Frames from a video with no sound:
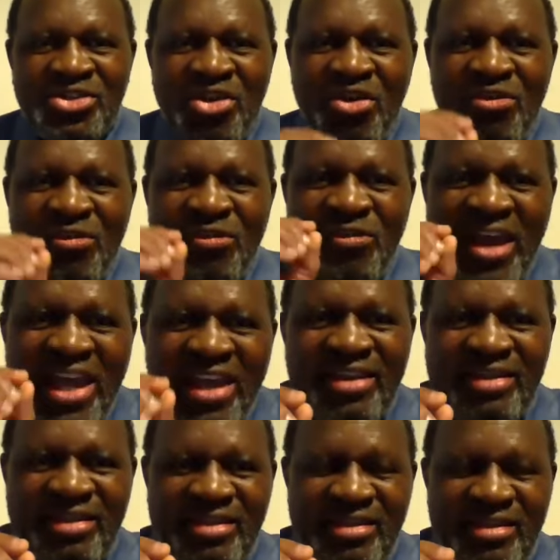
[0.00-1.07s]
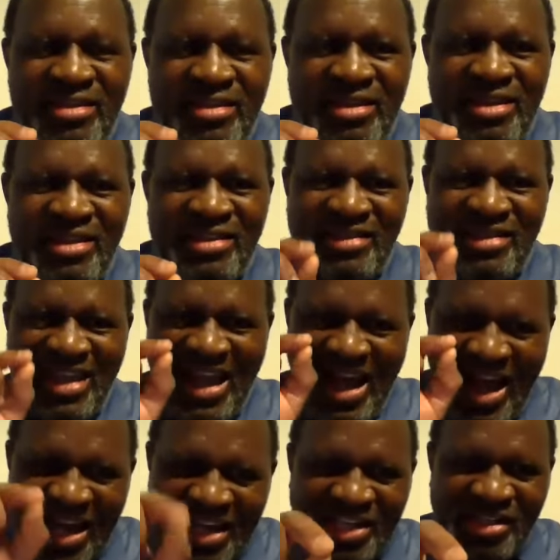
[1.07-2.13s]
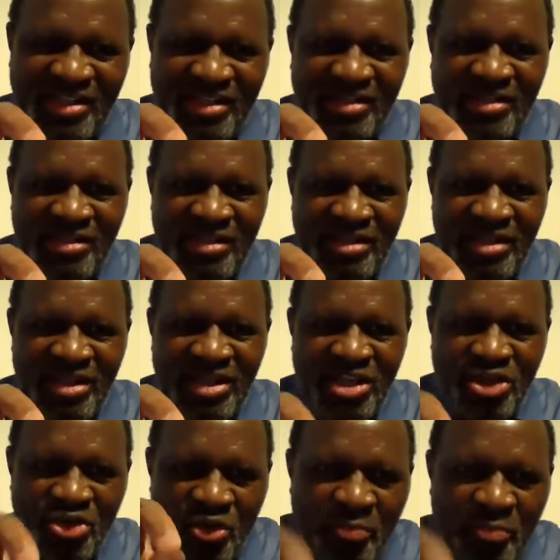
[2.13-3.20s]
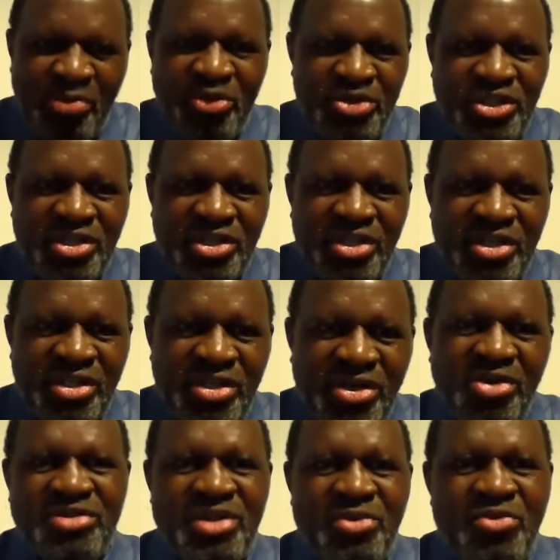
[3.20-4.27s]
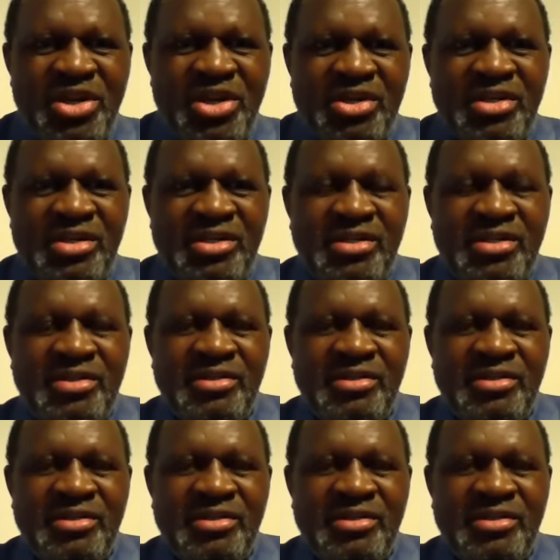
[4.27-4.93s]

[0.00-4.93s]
So faith is the action you put on the word.